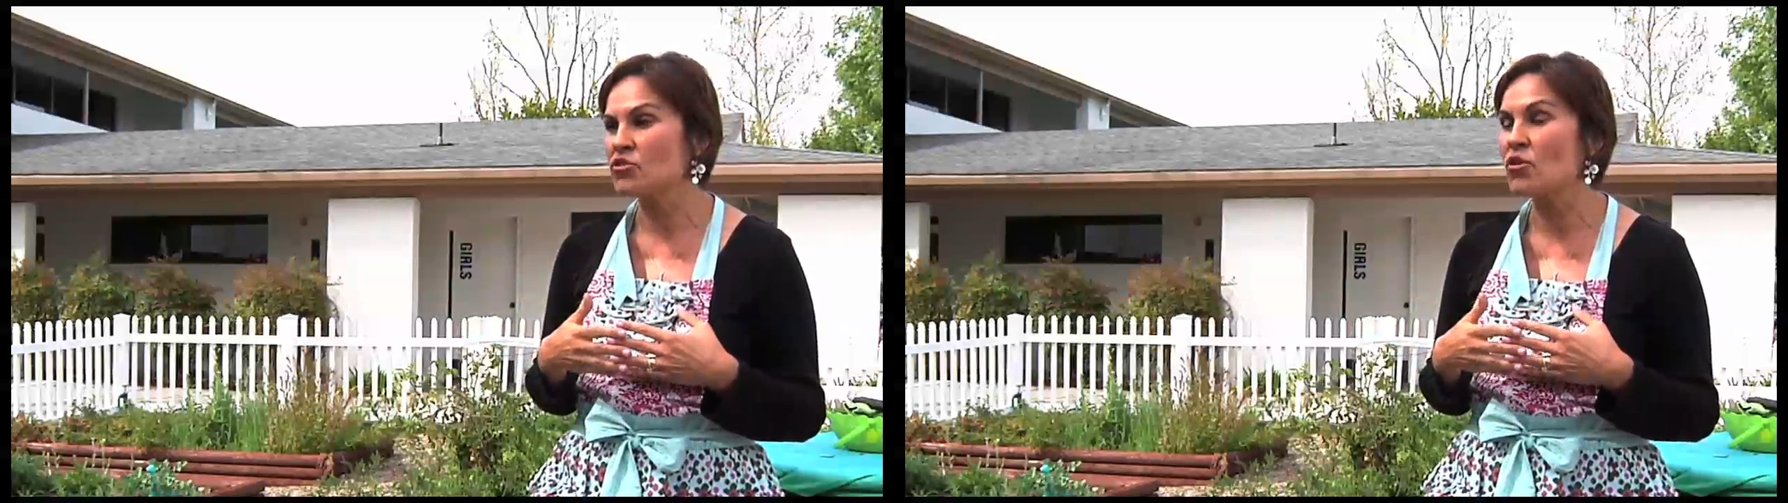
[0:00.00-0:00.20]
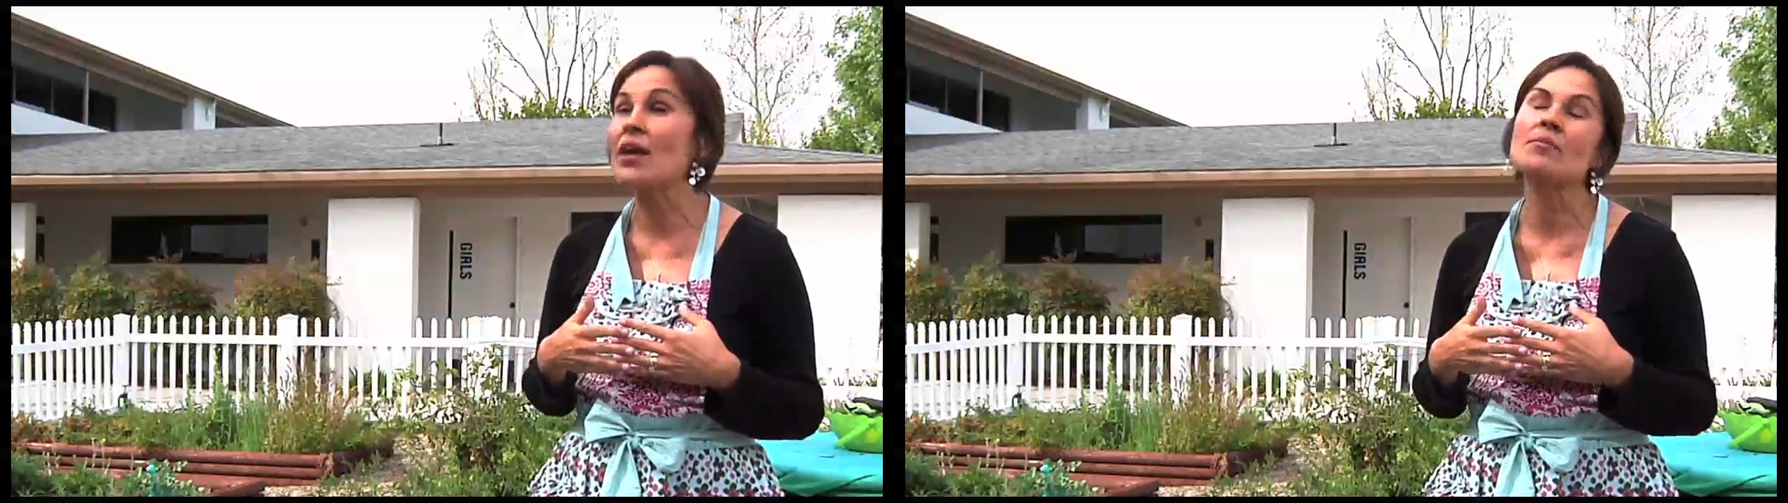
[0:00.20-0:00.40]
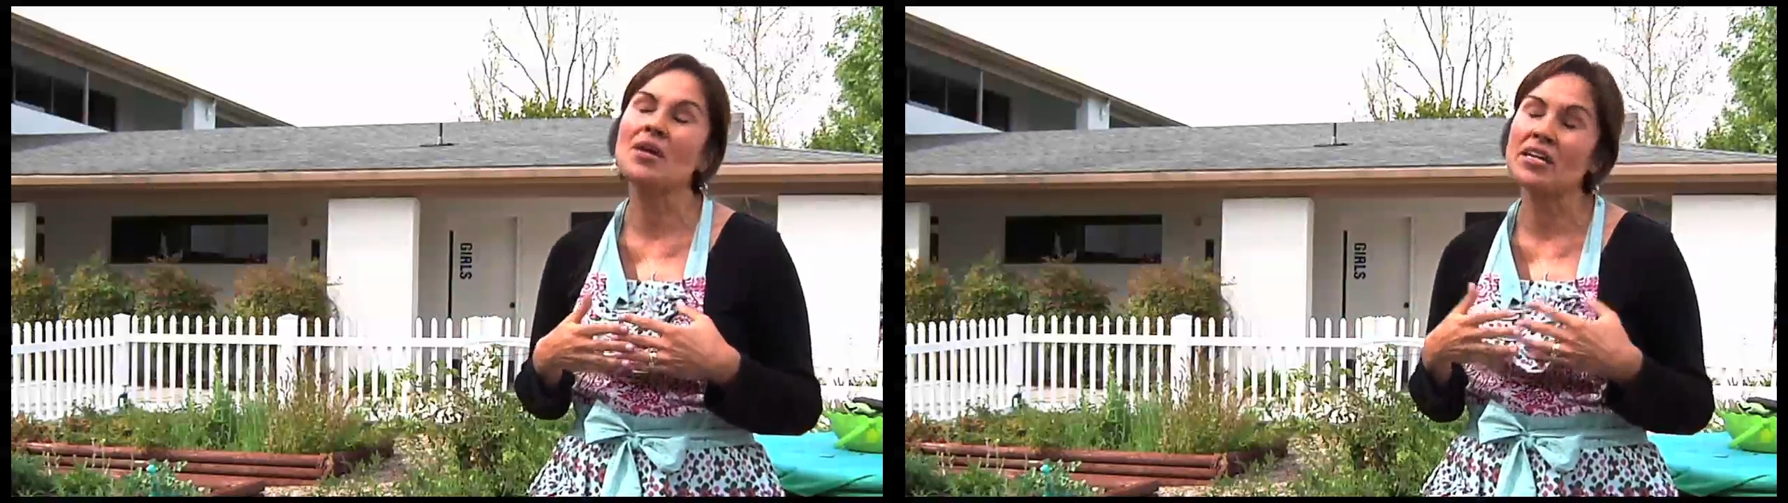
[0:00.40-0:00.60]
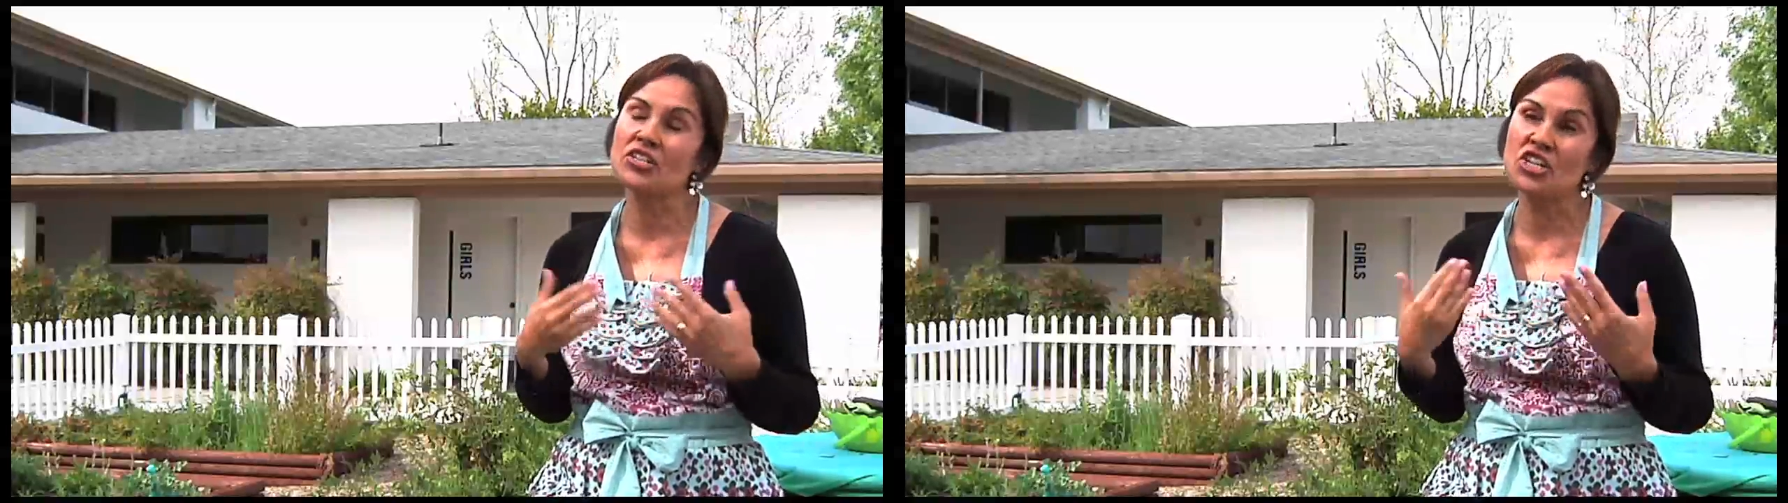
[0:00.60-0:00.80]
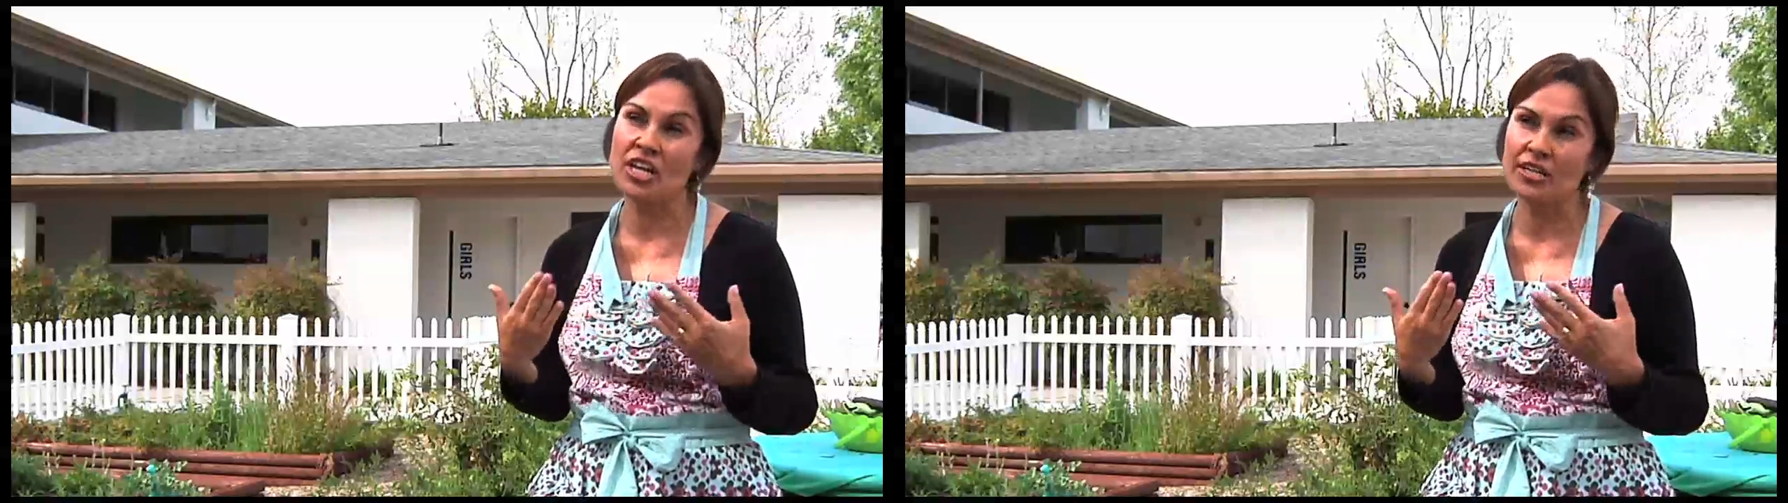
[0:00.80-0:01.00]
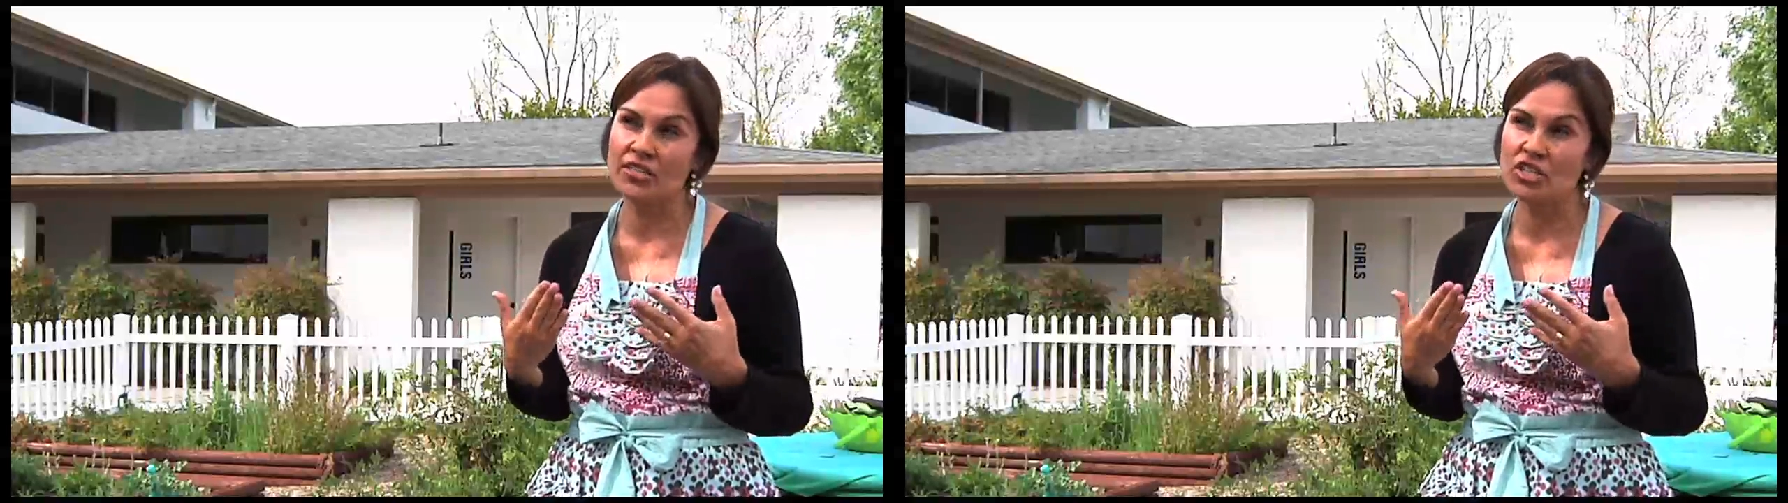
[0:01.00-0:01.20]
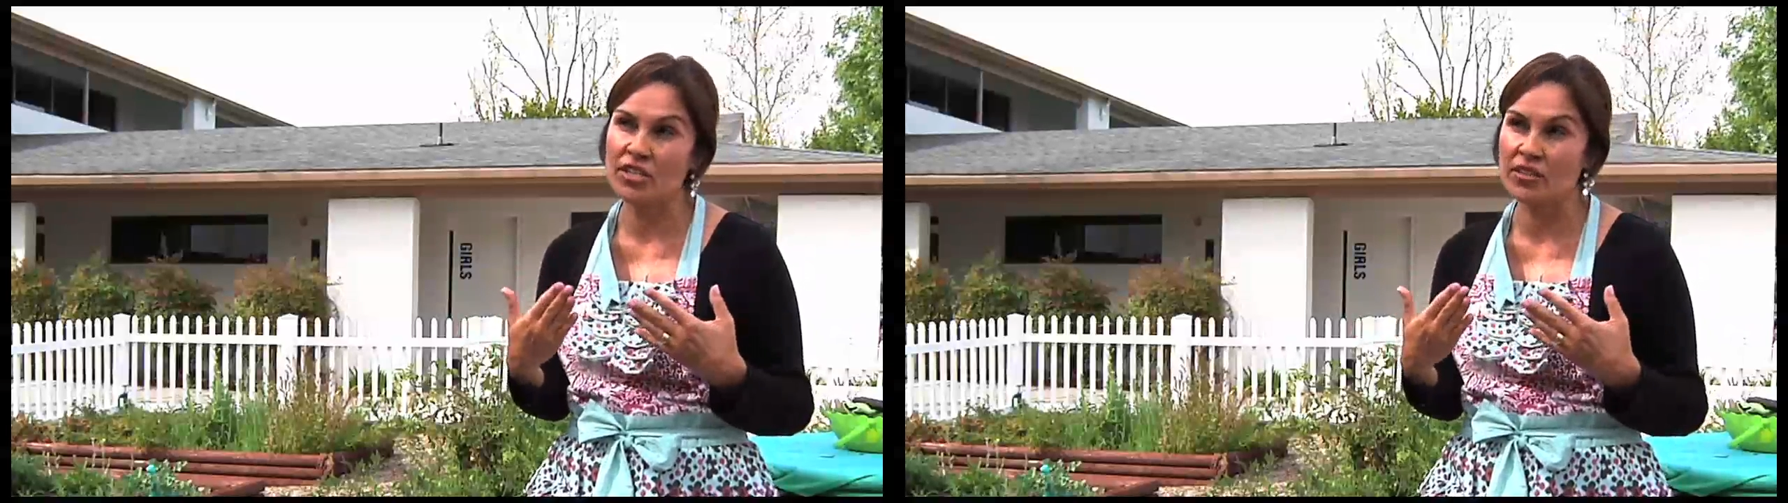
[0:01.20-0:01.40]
try to make a change